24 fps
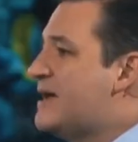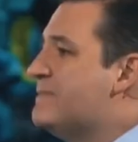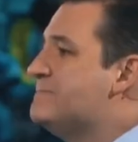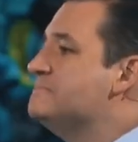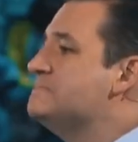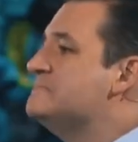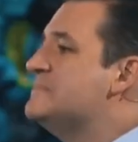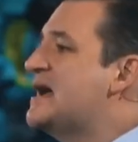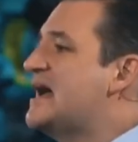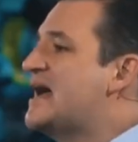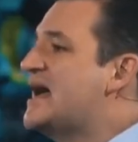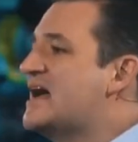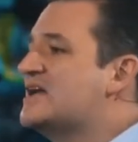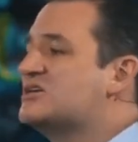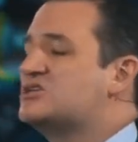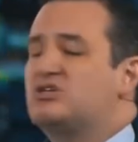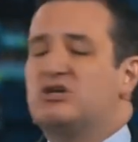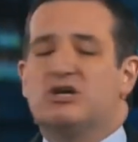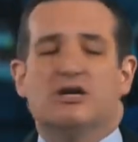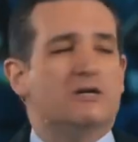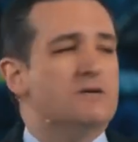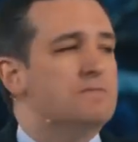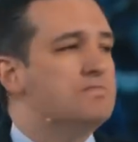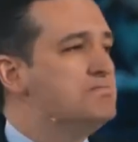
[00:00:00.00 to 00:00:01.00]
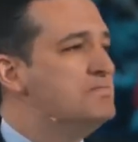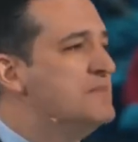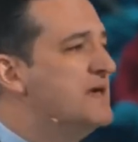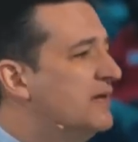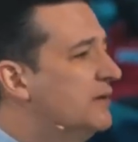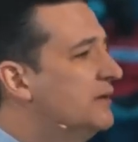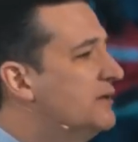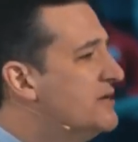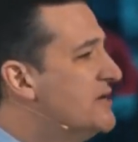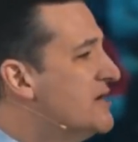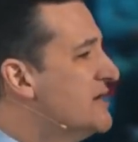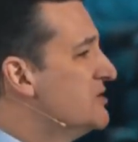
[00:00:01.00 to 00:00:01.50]
Imagine
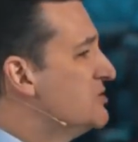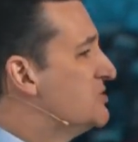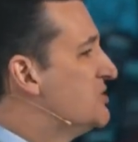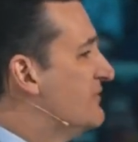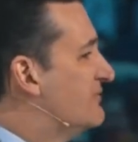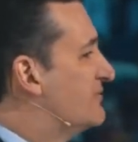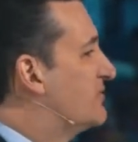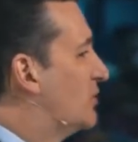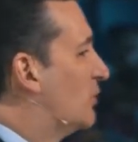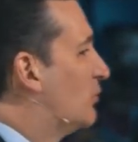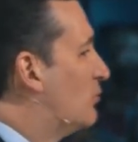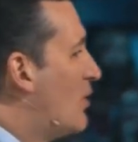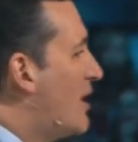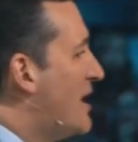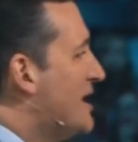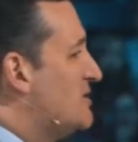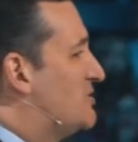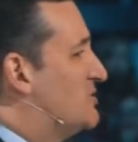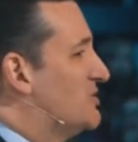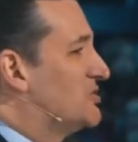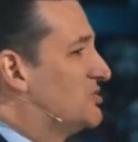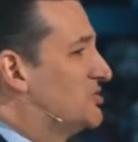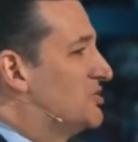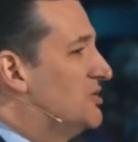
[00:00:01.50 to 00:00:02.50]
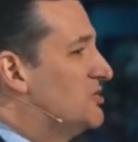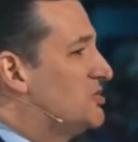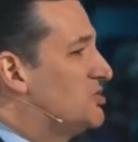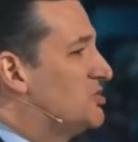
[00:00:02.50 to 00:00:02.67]
millions of courageous